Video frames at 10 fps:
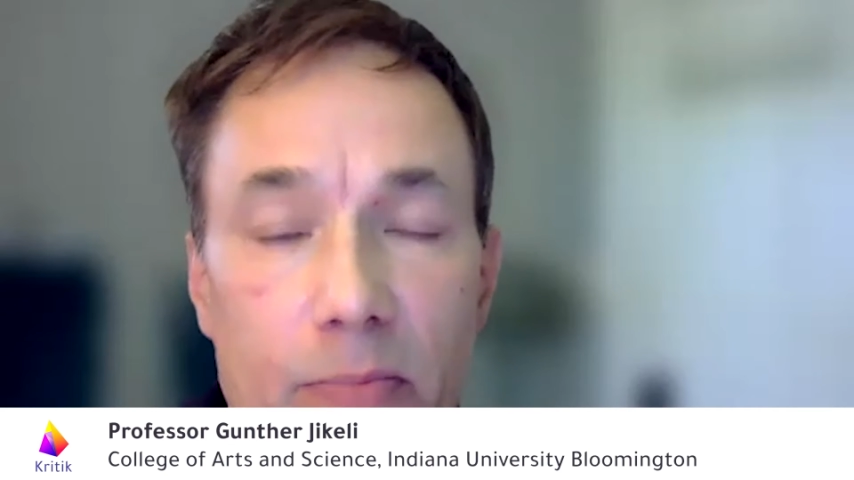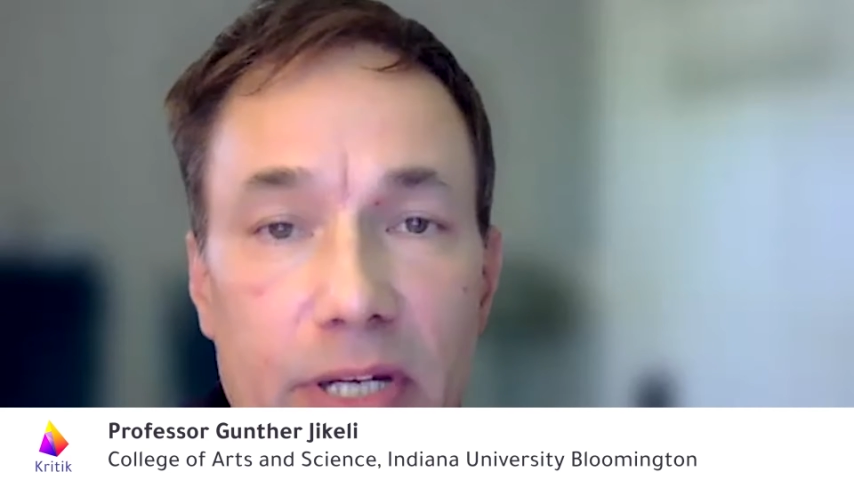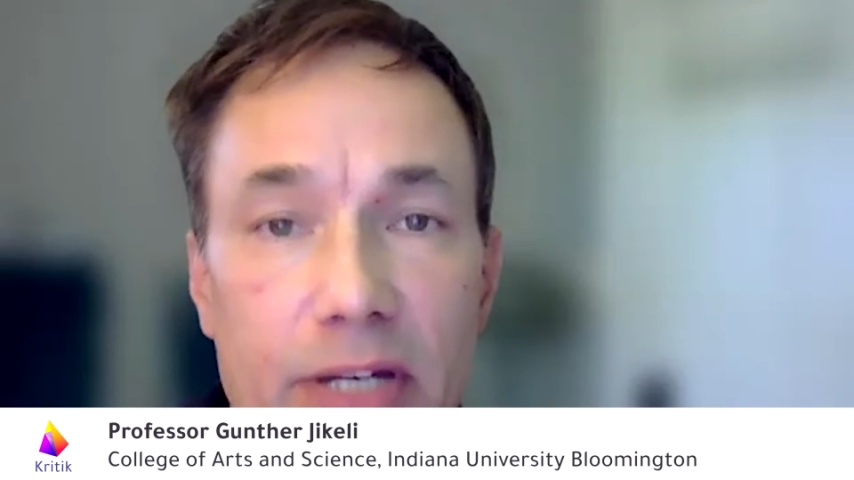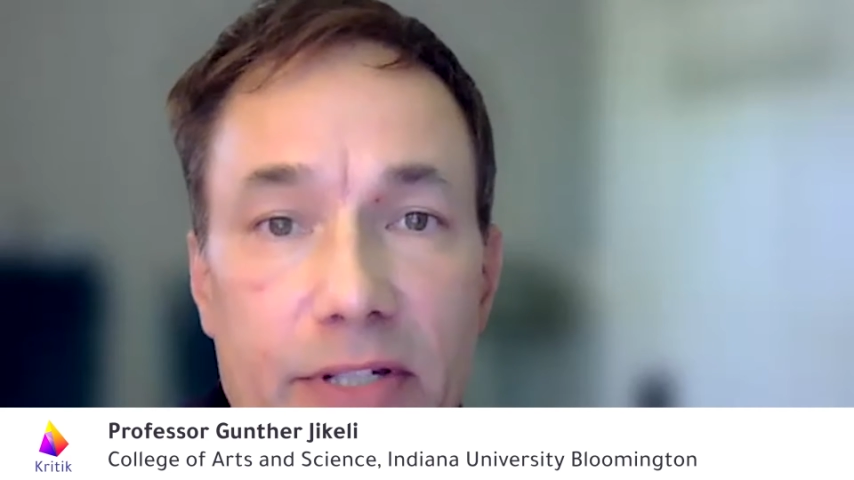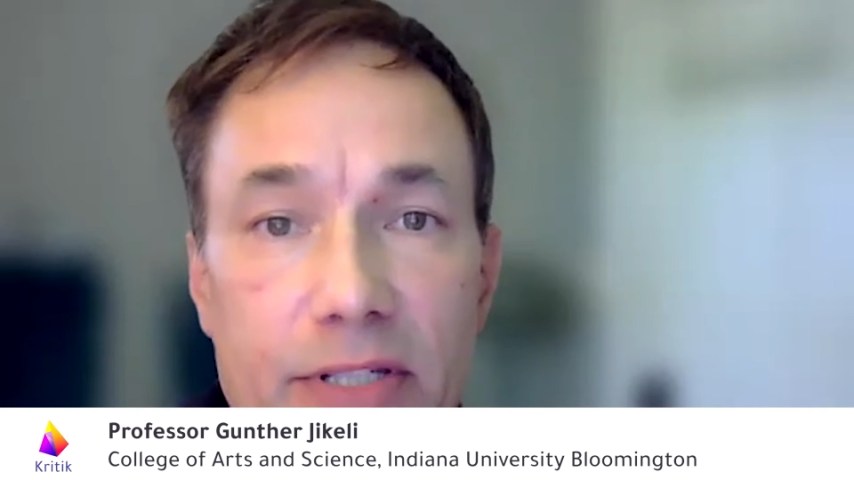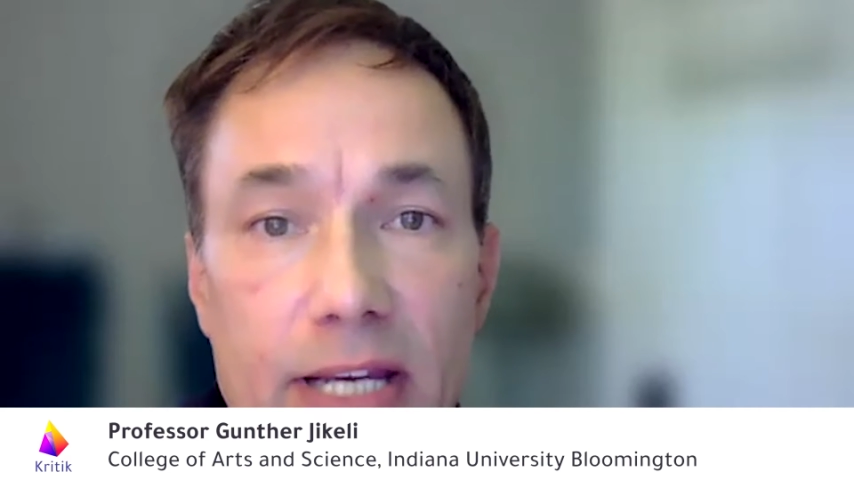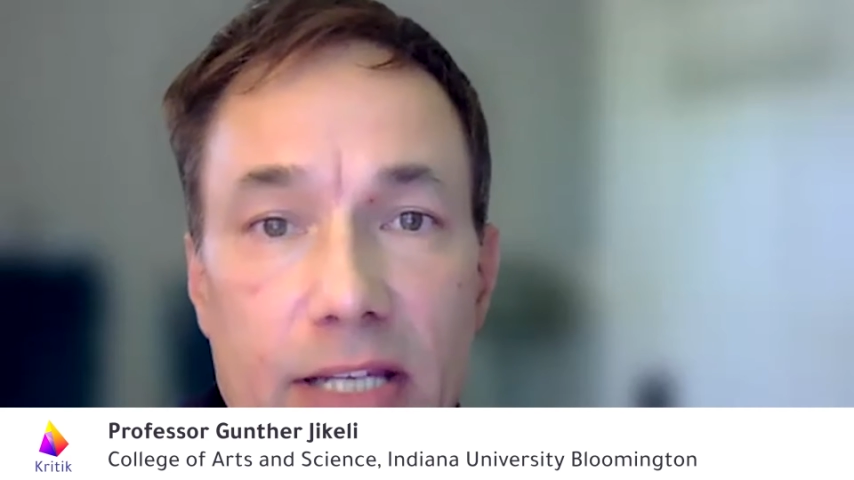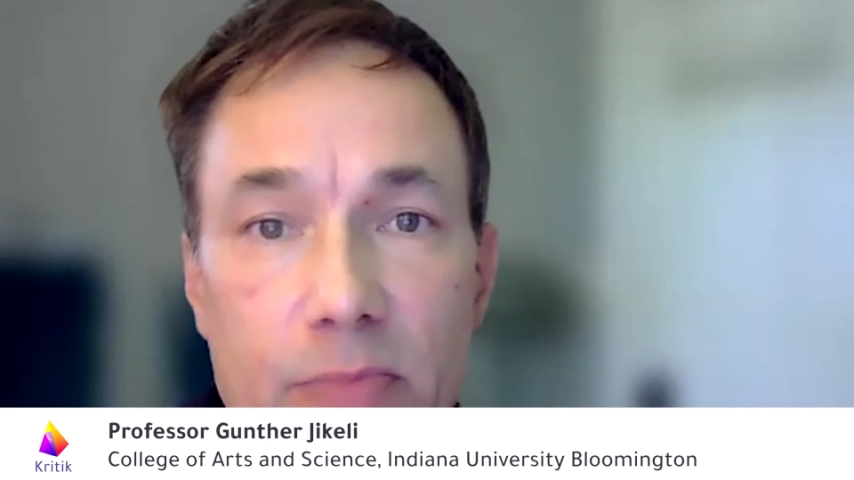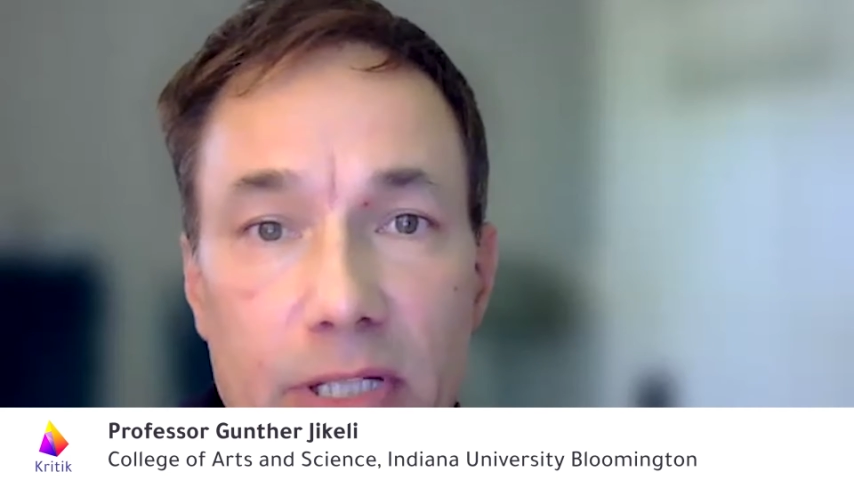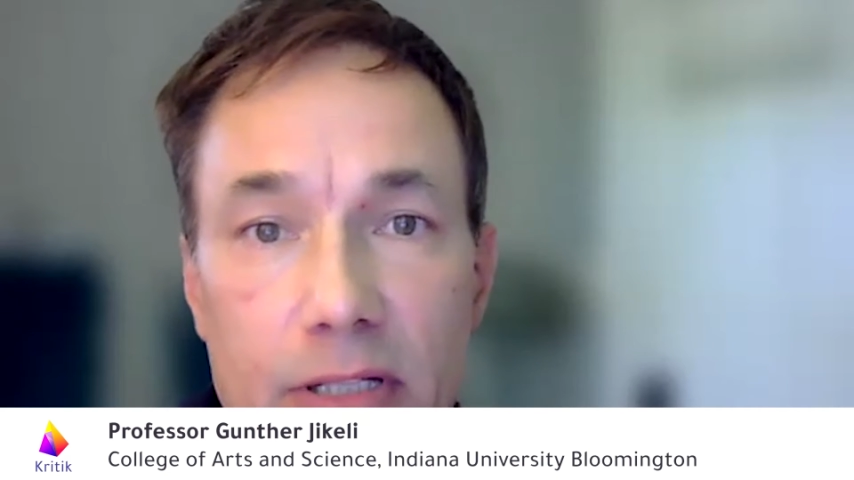peer
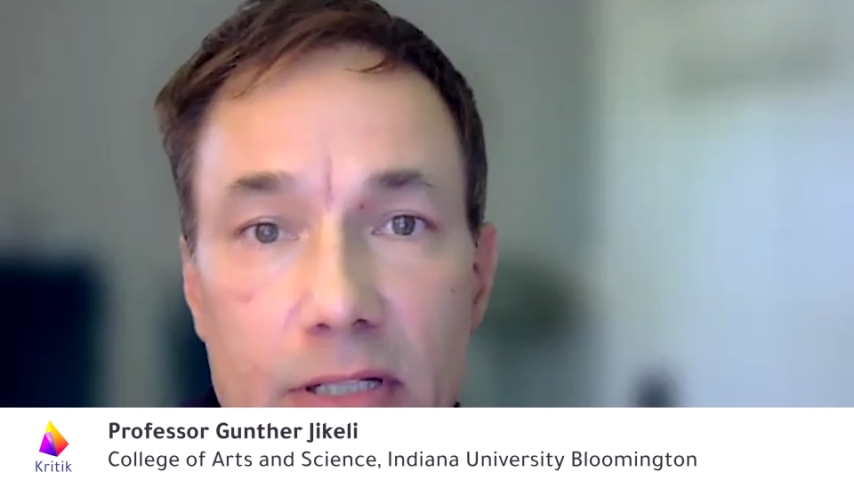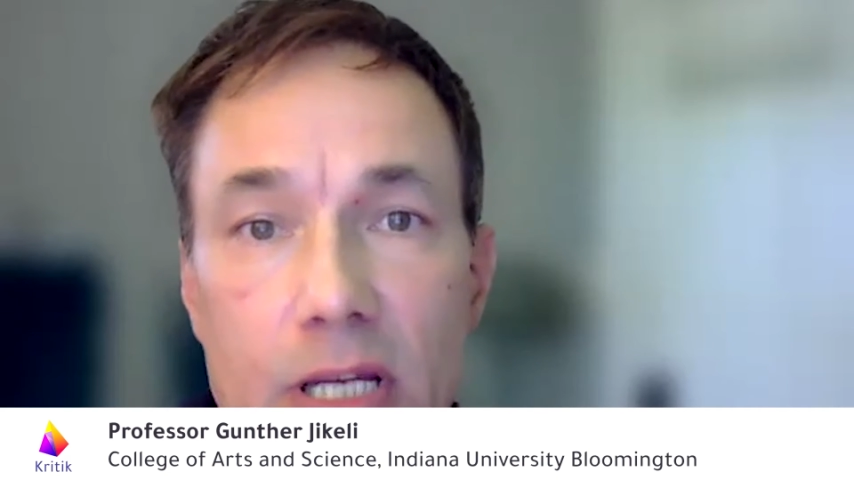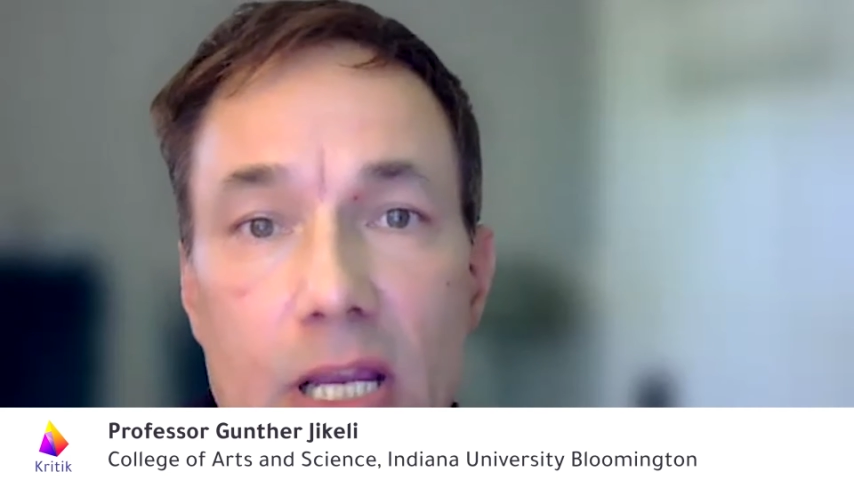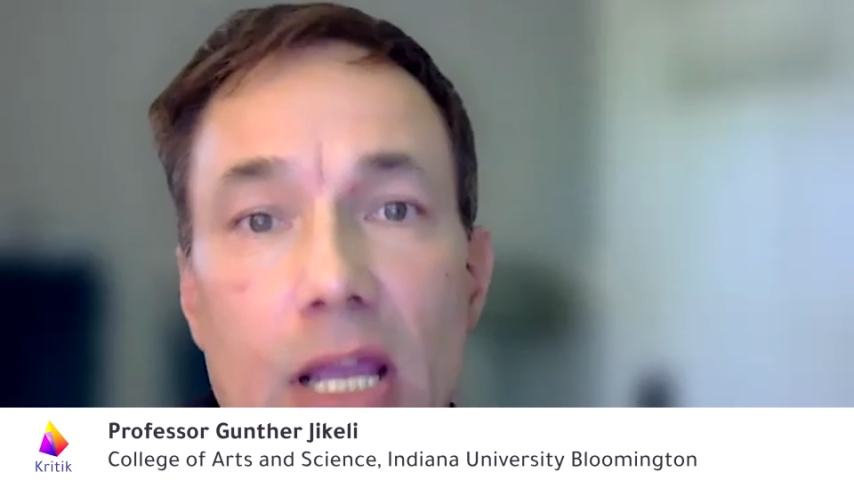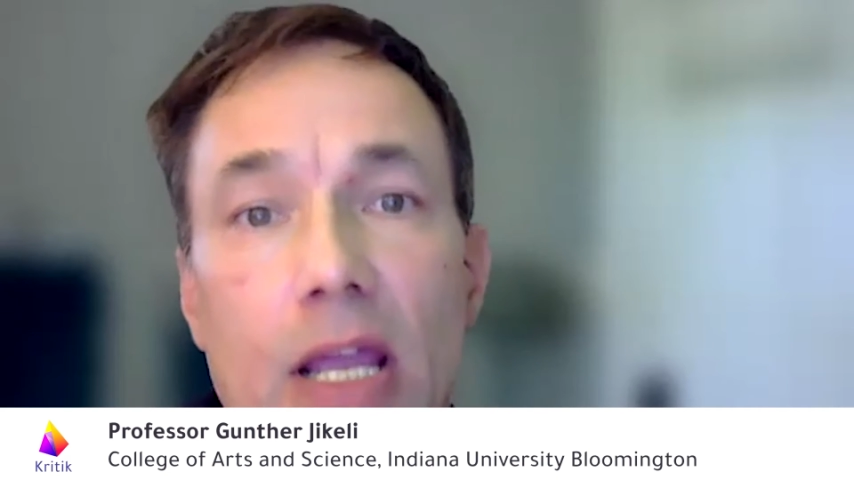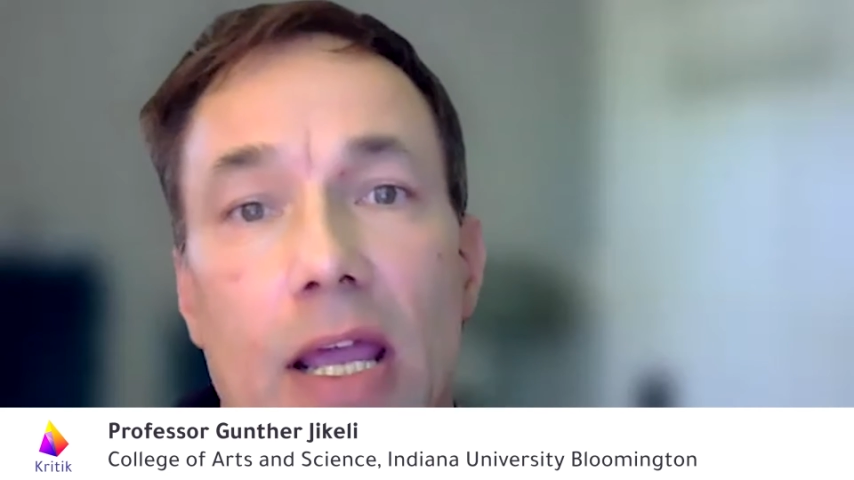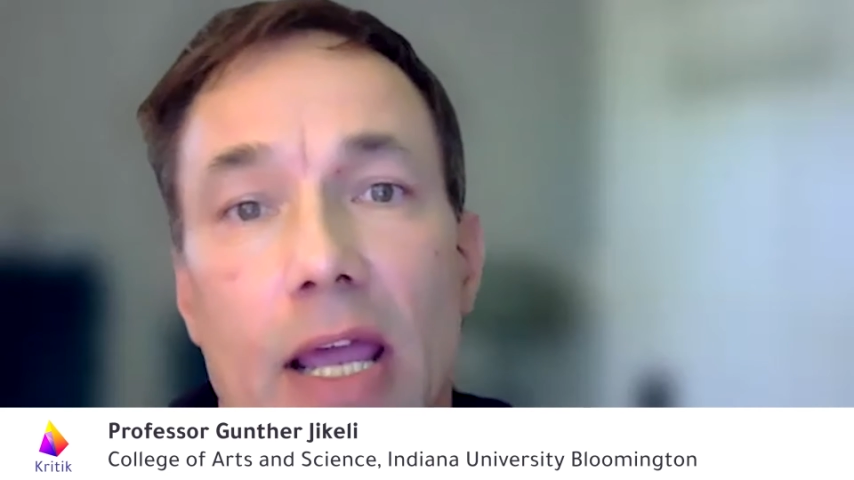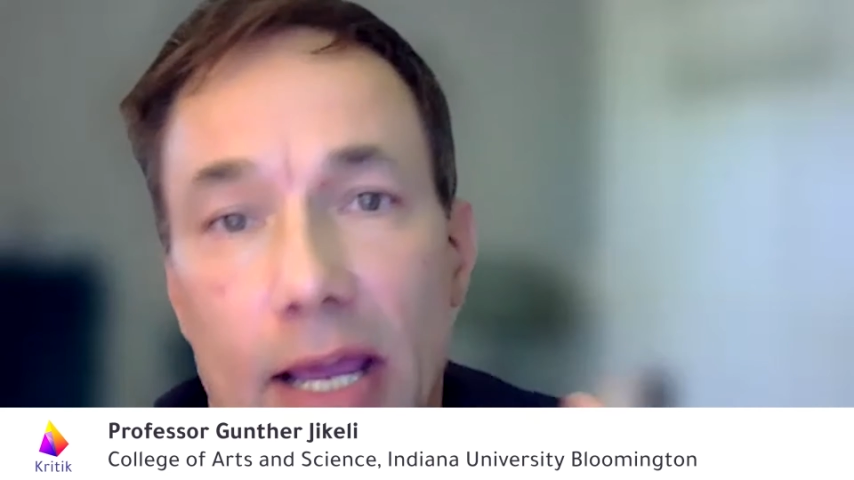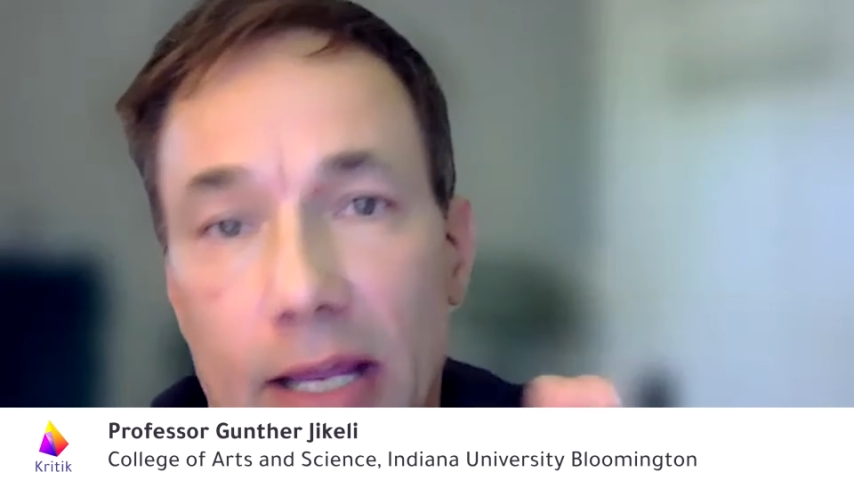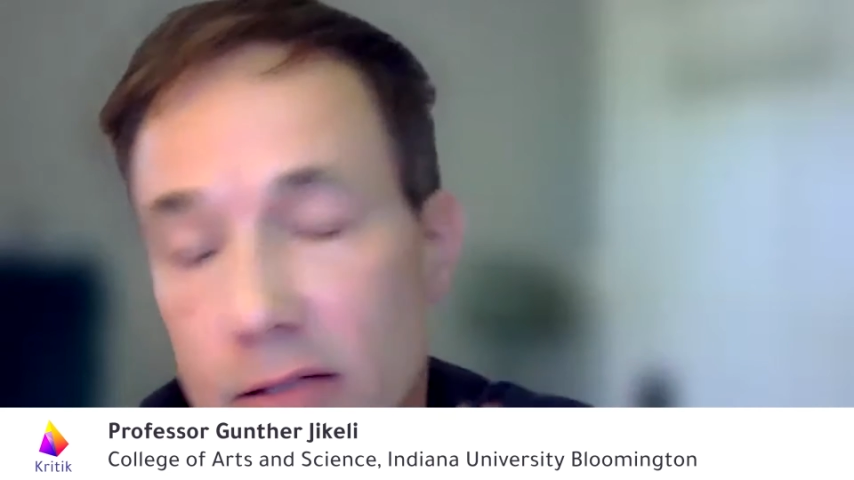assessment
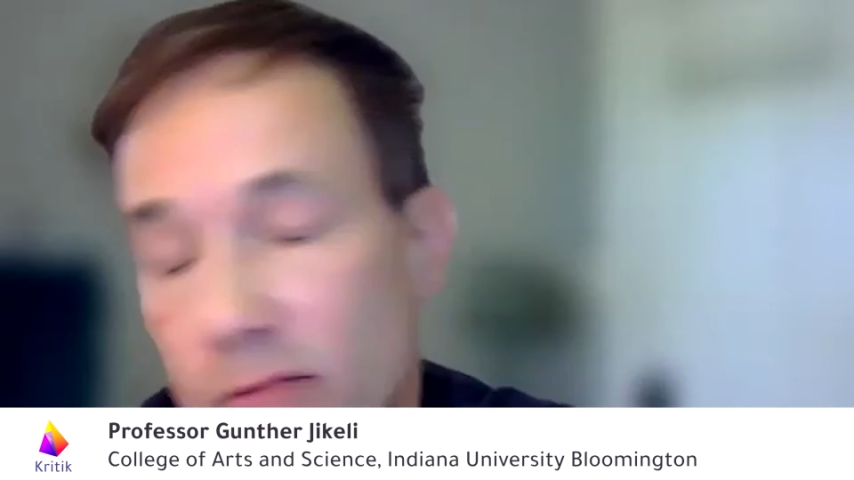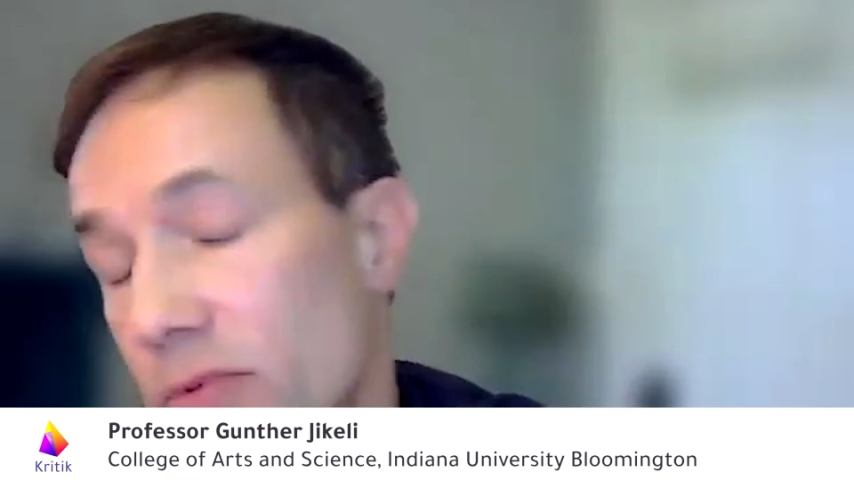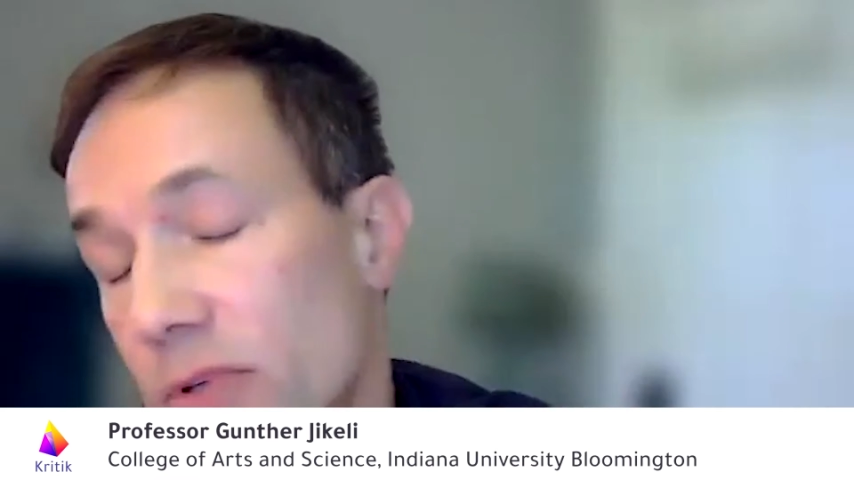and